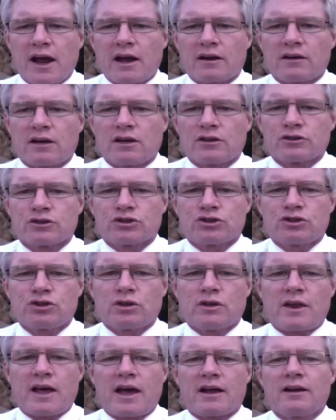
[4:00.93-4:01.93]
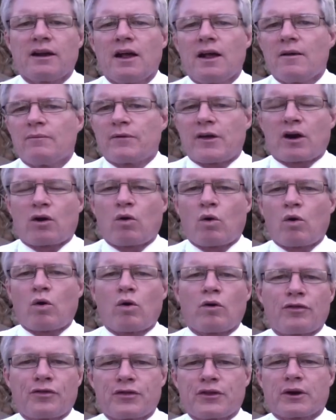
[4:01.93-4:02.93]
had understood that
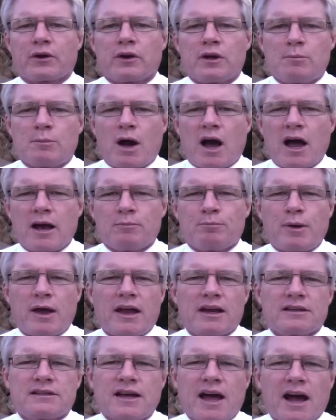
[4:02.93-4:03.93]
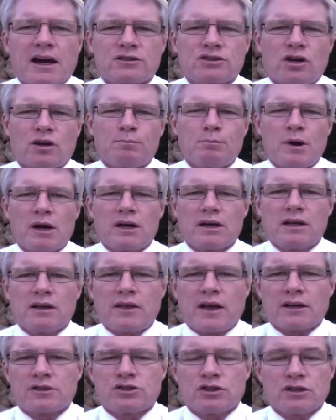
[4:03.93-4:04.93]
whole theory behind paying tax on money
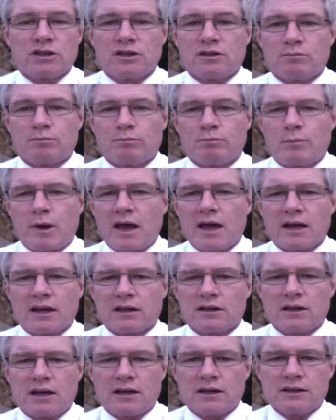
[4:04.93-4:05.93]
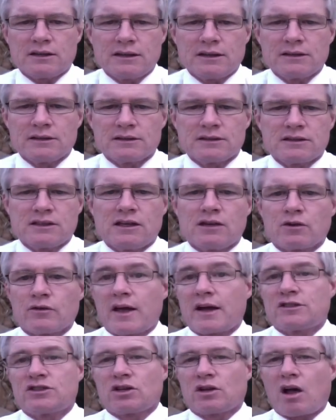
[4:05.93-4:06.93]
that you didn't make and that you didn't see or
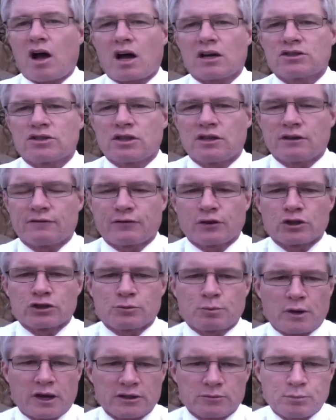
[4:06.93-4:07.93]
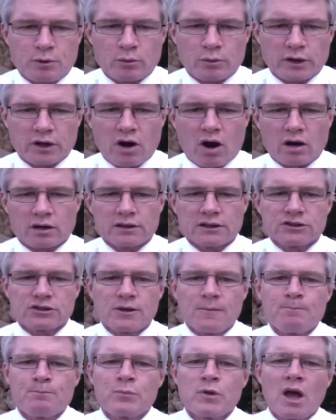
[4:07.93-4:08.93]
that you lost in the first place. But regardless,
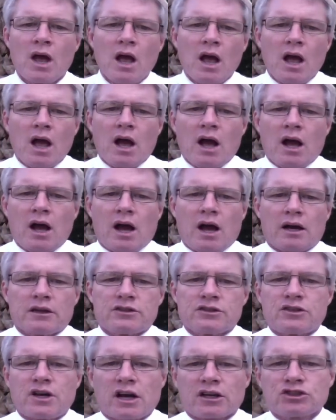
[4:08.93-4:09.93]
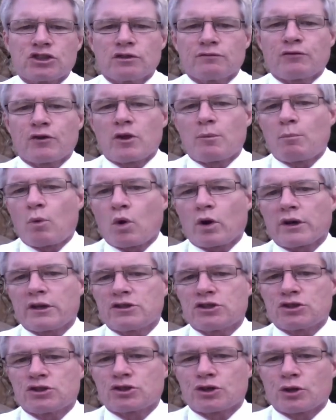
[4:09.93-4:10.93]
deduction for the
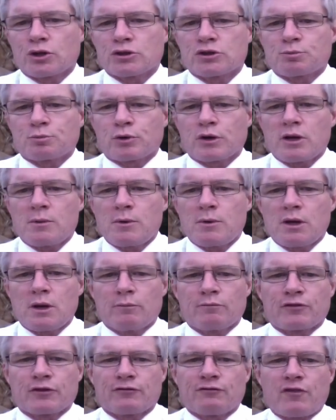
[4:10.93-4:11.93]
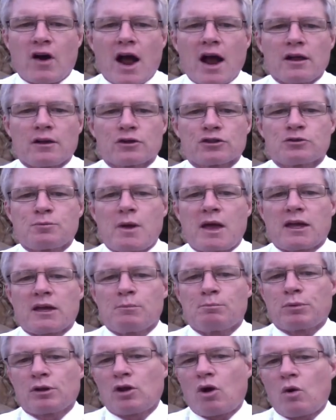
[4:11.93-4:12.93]
mortgage insurance premium for filers
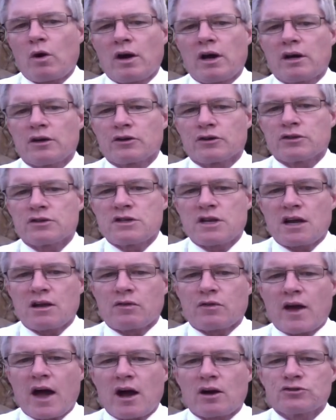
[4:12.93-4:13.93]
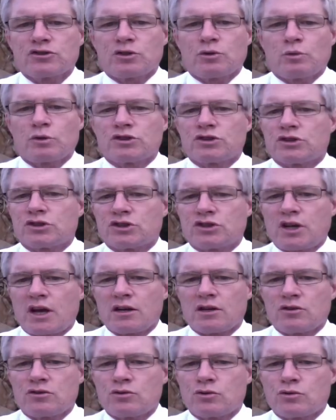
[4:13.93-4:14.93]
making below $110,000, which is
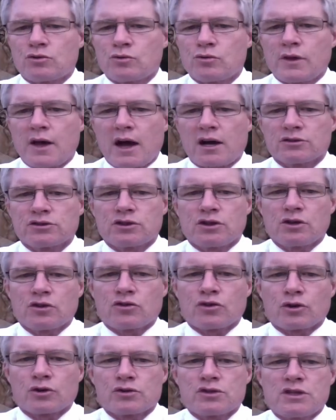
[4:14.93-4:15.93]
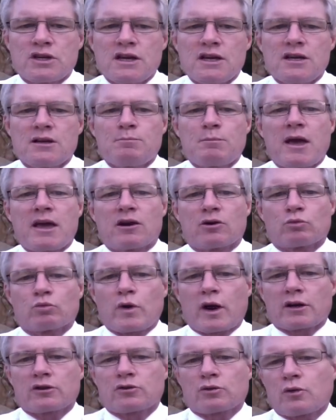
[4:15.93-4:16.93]
extended to 2013 and made it
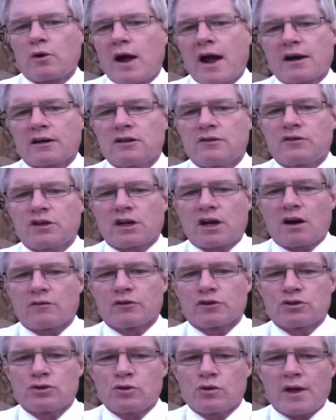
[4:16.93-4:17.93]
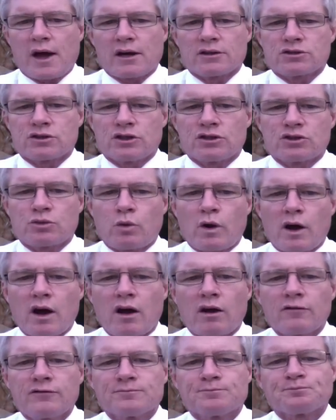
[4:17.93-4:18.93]
retroactive to cover
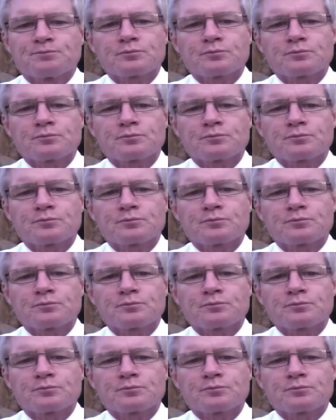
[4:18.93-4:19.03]
2012.